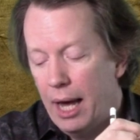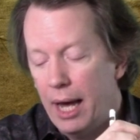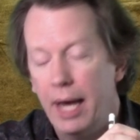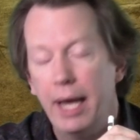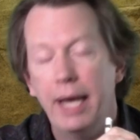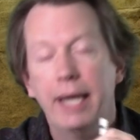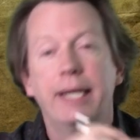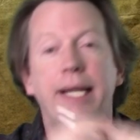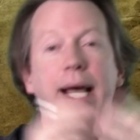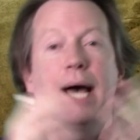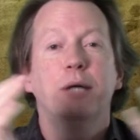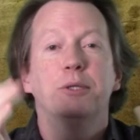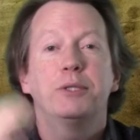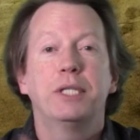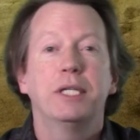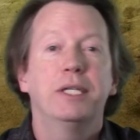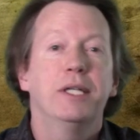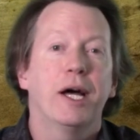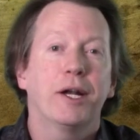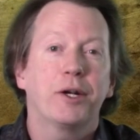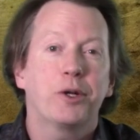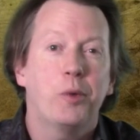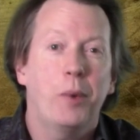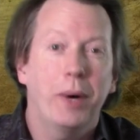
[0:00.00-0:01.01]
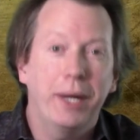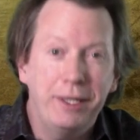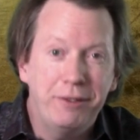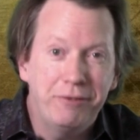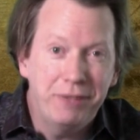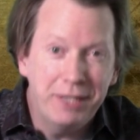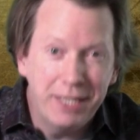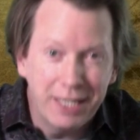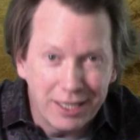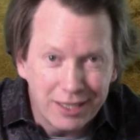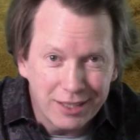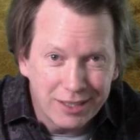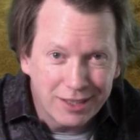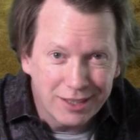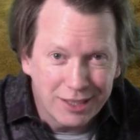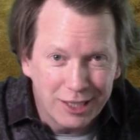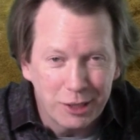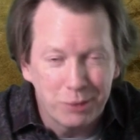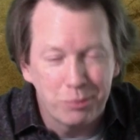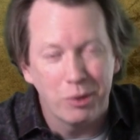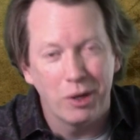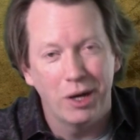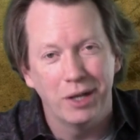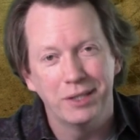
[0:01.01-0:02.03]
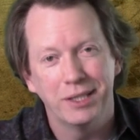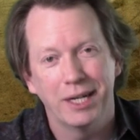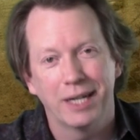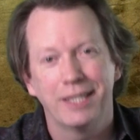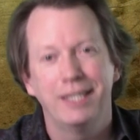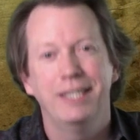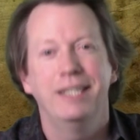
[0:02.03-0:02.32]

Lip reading: And Gauss did not quite finish this project.